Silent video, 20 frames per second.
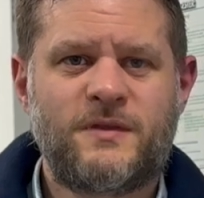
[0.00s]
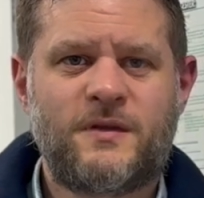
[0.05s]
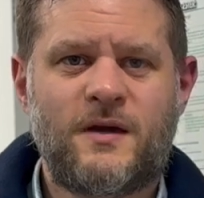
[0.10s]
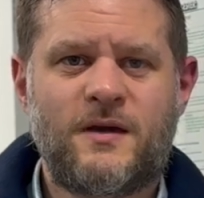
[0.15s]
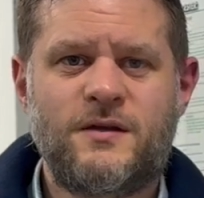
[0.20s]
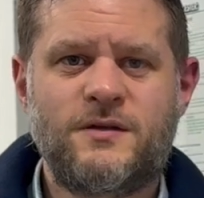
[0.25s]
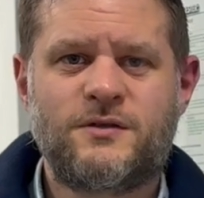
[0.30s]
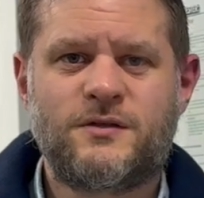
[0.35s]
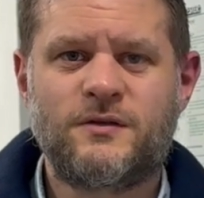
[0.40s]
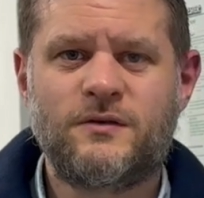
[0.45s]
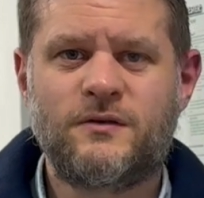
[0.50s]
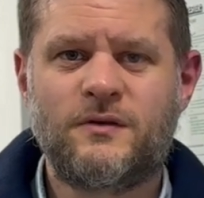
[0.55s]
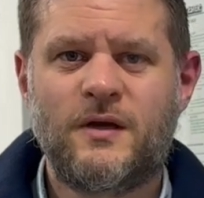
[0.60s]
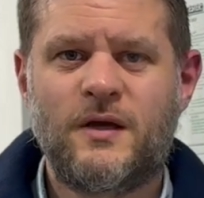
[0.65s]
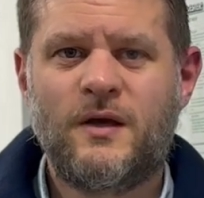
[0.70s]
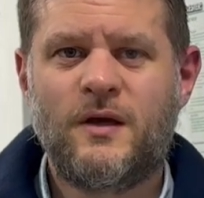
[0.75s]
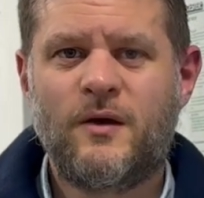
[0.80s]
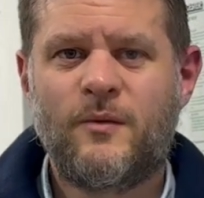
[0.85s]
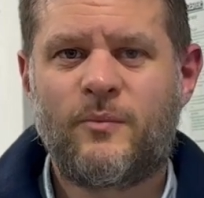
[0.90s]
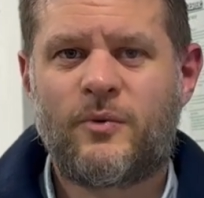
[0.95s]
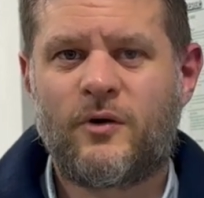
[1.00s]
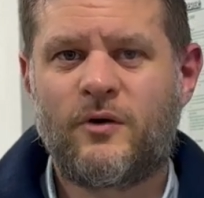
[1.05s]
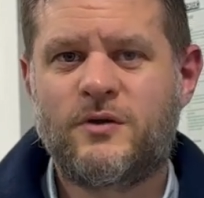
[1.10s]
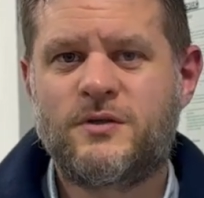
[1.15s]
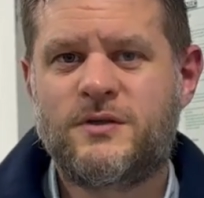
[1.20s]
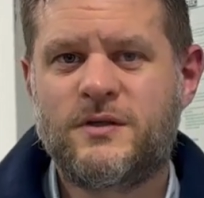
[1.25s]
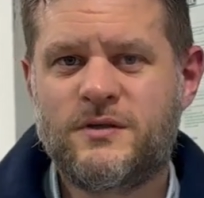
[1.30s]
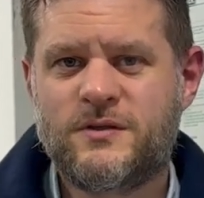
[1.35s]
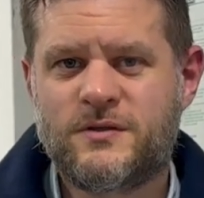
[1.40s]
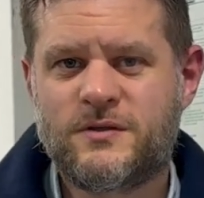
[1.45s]
dates and
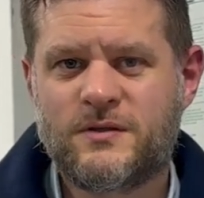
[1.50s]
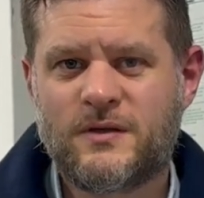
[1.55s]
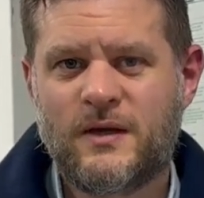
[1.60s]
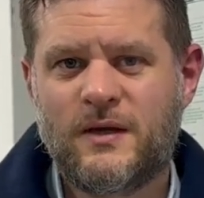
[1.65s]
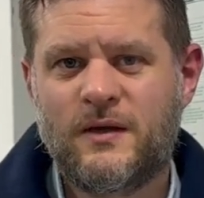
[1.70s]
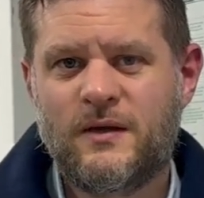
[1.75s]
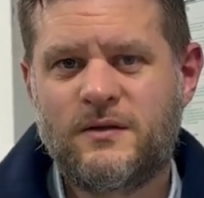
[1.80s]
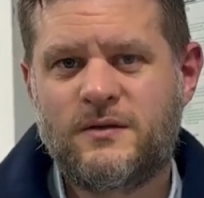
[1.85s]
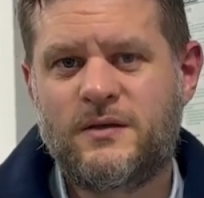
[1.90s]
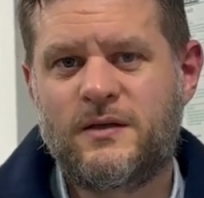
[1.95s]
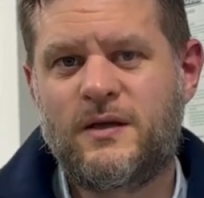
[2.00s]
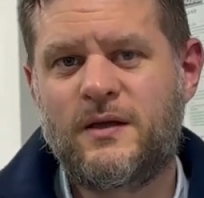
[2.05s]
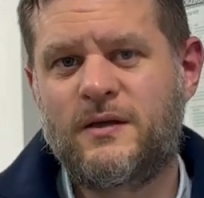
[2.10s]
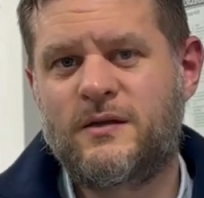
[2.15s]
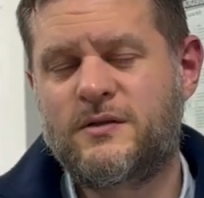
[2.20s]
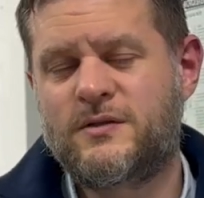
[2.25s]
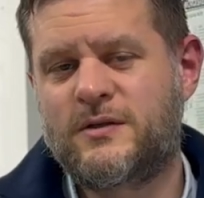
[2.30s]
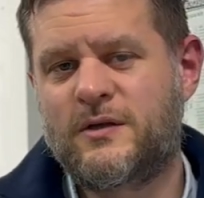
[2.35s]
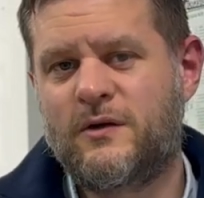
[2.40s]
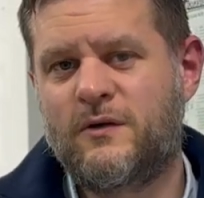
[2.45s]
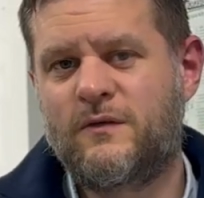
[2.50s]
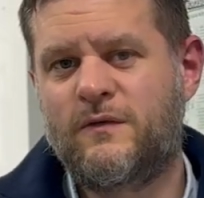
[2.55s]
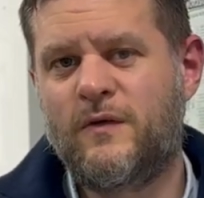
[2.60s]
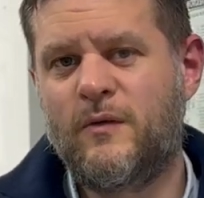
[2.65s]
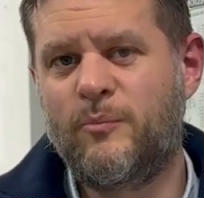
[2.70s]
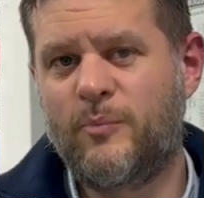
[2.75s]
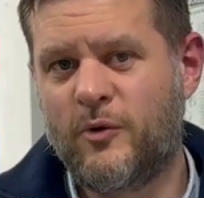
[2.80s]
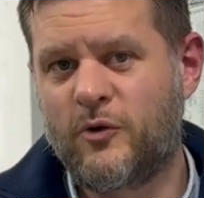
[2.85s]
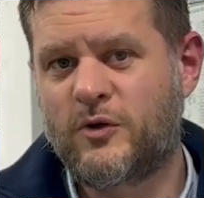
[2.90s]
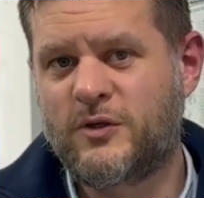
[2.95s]
prices to get yourself
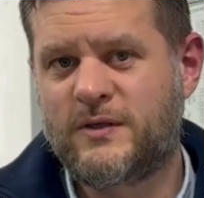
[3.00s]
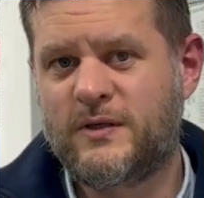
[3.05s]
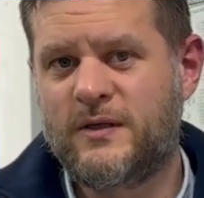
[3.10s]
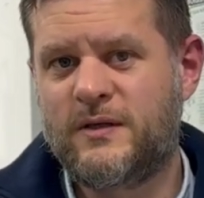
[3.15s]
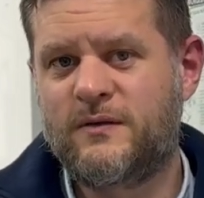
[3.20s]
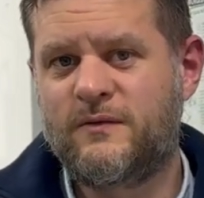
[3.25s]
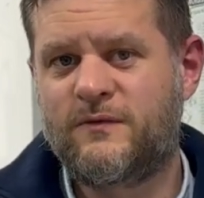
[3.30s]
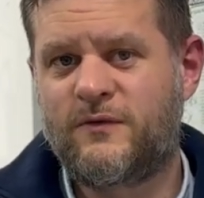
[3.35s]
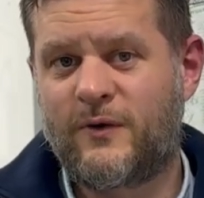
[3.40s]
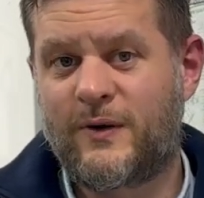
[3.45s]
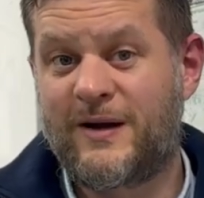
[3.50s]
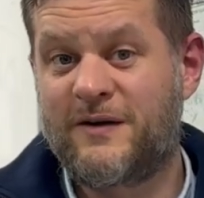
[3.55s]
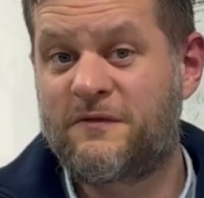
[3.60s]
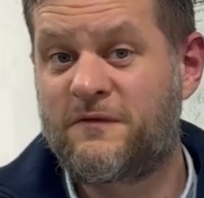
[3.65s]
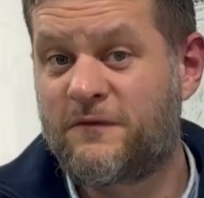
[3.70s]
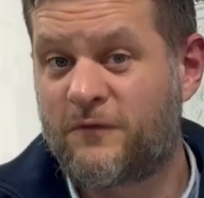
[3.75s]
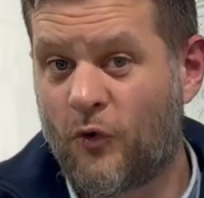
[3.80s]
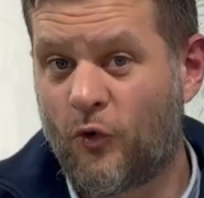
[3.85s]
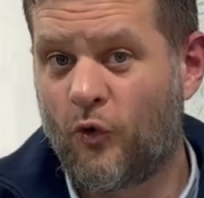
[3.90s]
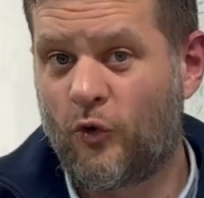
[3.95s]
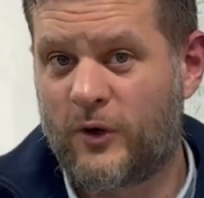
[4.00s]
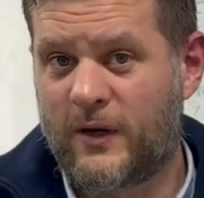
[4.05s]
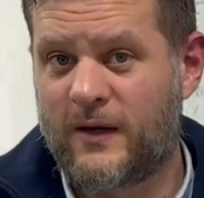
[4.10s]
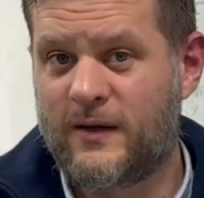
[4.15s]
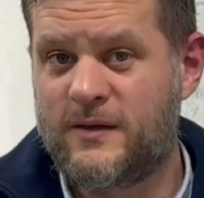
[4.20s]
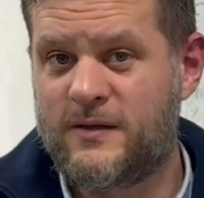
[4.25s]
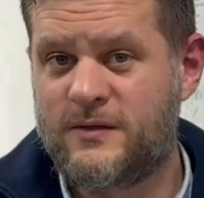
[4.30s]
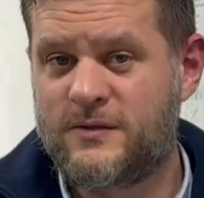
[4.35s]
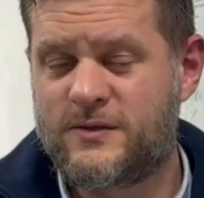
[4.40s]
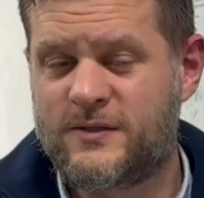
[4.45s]
booked in for our 4
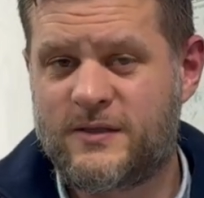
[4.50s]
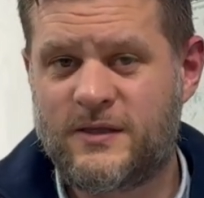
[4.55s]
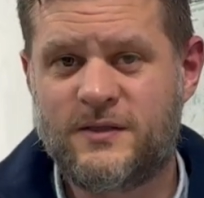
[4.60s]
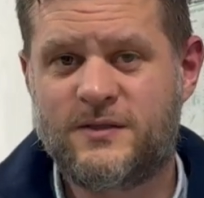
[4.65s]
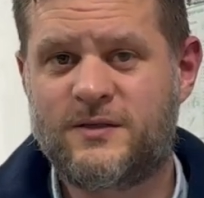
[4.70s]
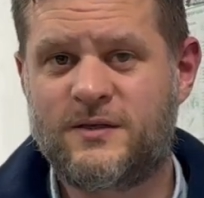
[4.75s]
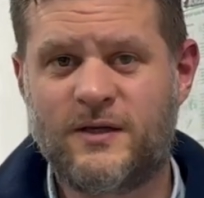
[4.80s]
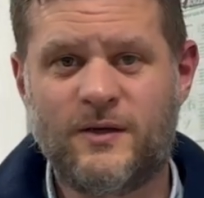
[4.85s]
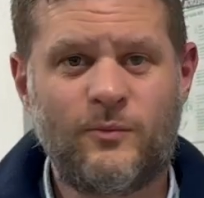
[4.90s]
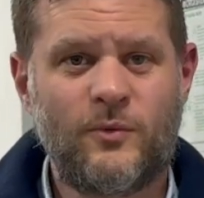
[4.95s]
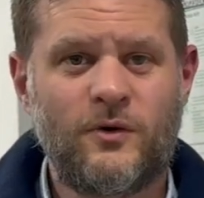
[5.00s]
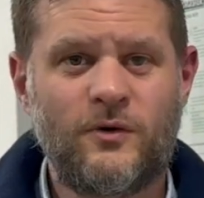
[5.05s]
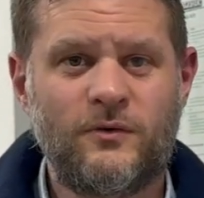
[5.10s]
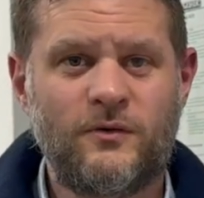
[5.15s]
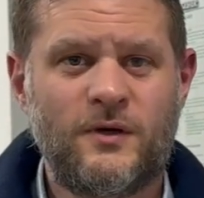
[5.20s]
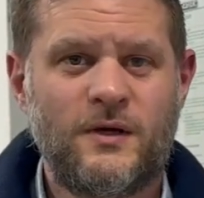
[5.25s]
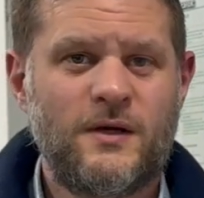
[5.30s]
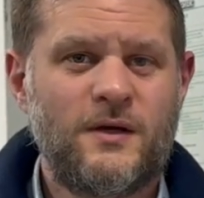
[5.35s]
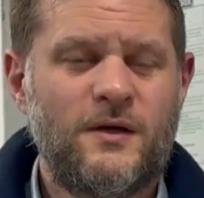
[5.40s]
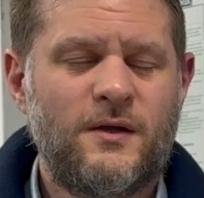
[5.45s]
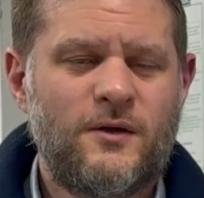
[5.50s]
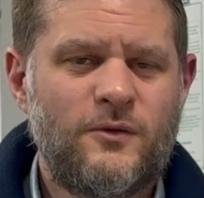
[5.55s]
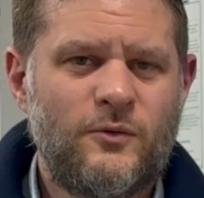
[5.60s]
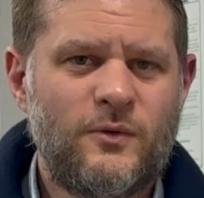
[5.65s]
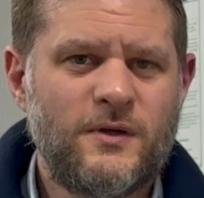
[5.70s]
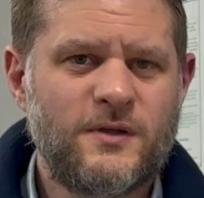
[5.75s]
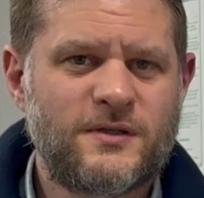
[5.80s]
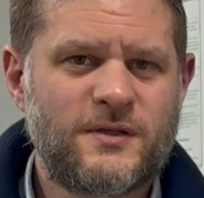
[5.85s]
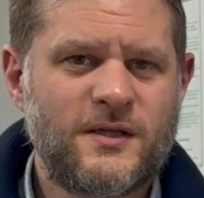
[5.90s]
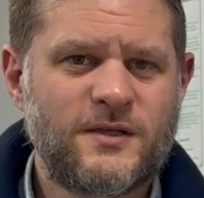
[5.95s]
days CCN1
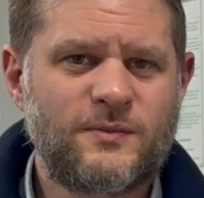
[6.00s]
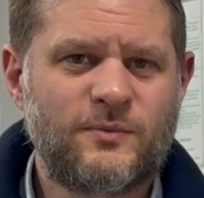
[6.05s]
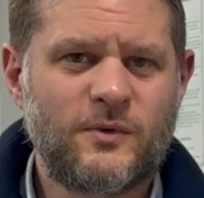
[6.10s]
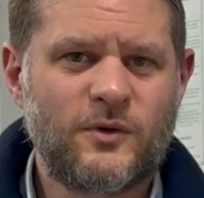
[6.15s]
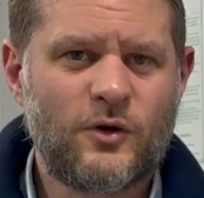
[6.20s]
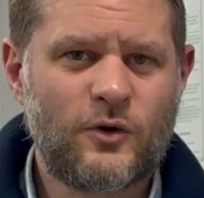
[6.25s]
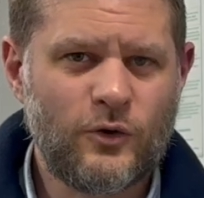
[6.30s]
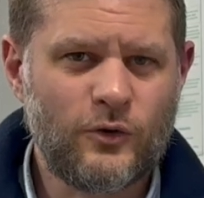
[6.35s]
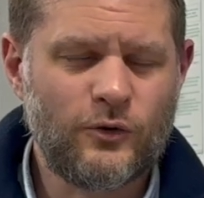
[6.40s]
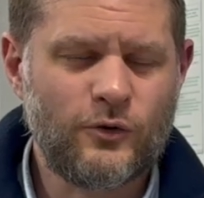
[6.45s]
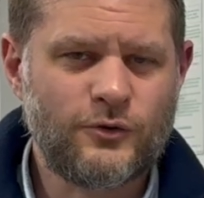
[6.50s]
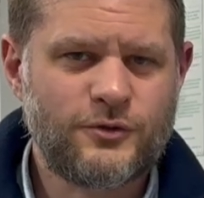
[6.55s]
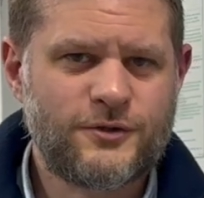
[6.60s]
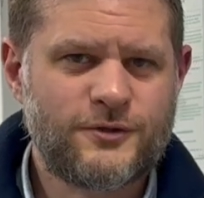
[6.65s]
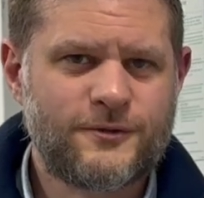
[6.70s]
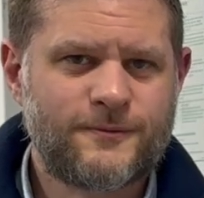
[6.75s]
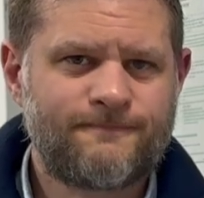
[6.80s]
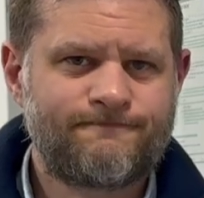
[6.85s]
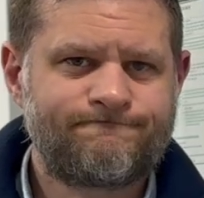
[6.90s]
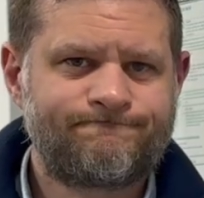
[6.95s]
reassessment course.